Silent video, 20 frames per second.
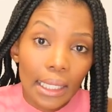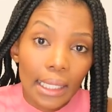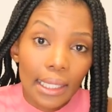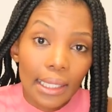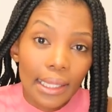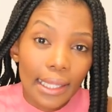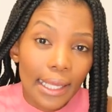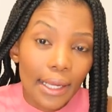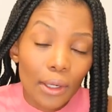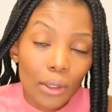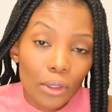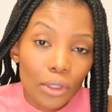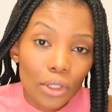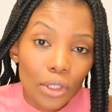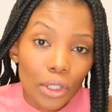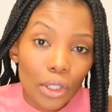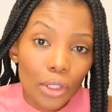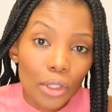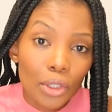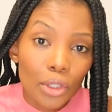they
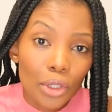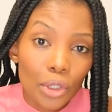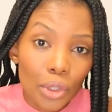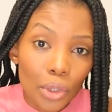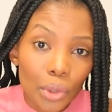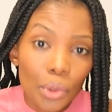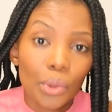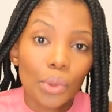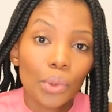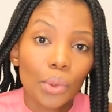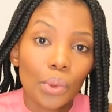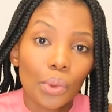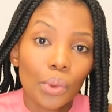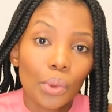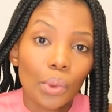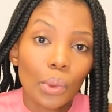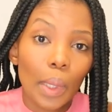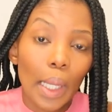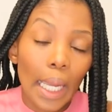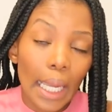don't do
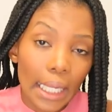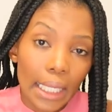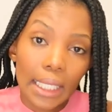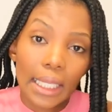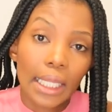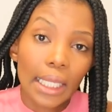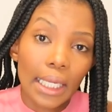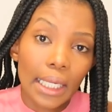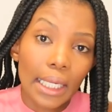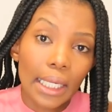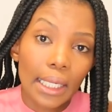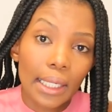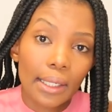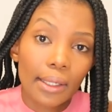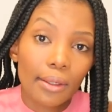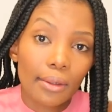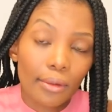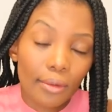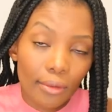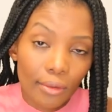anything
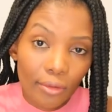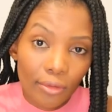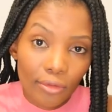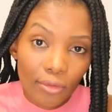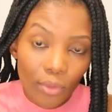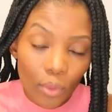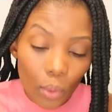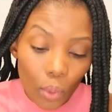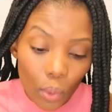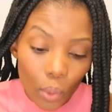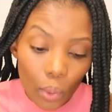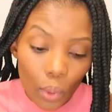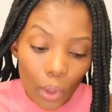for